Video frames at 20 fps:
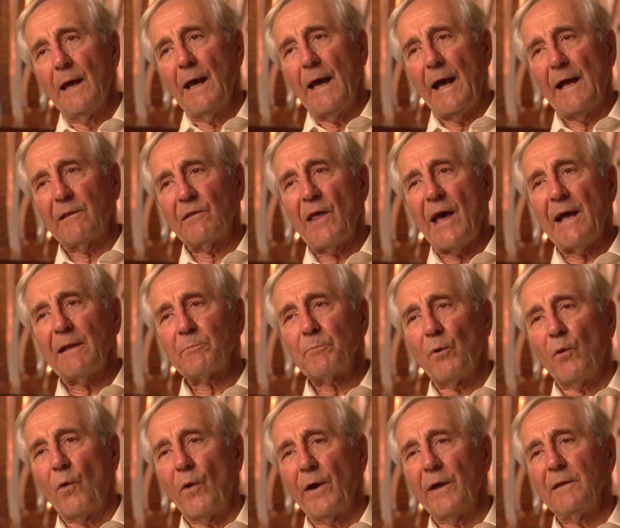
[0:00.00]
at that
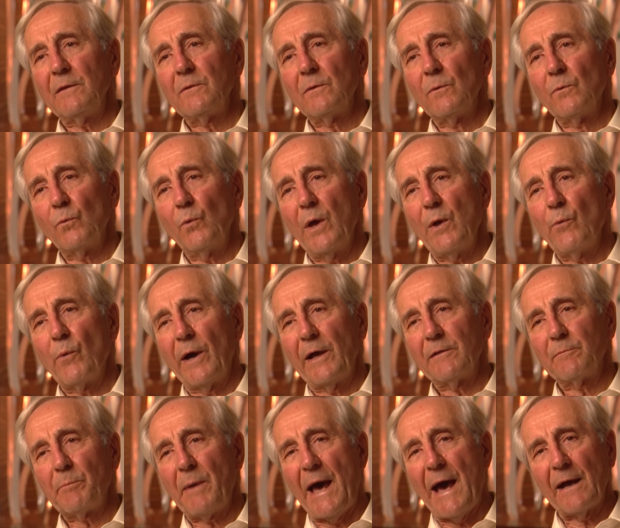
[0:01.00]
point we
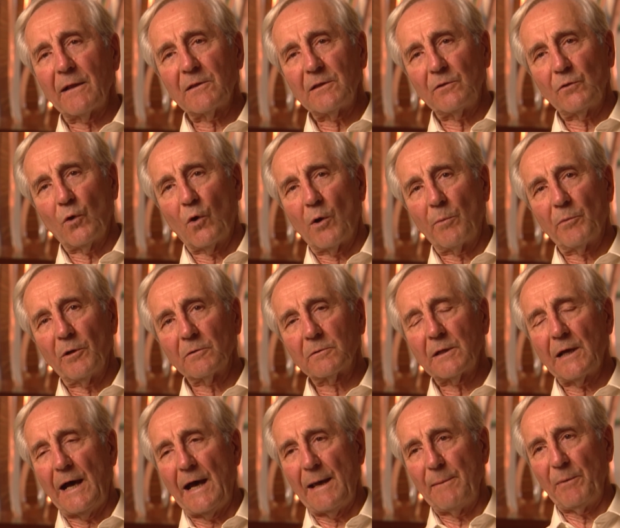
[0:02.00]
went back to normal
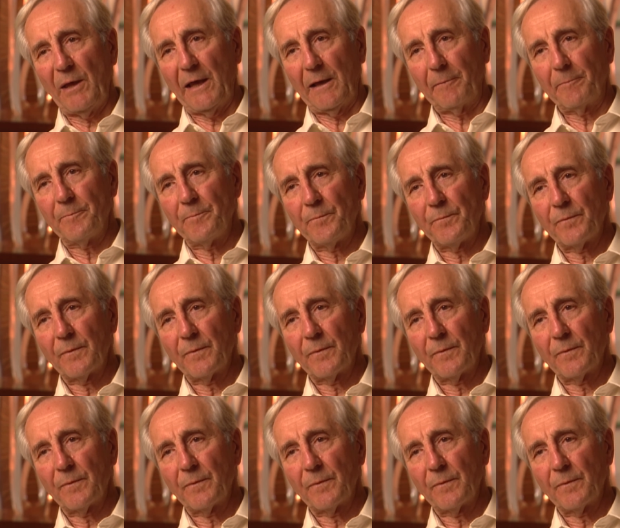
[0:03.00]
timing.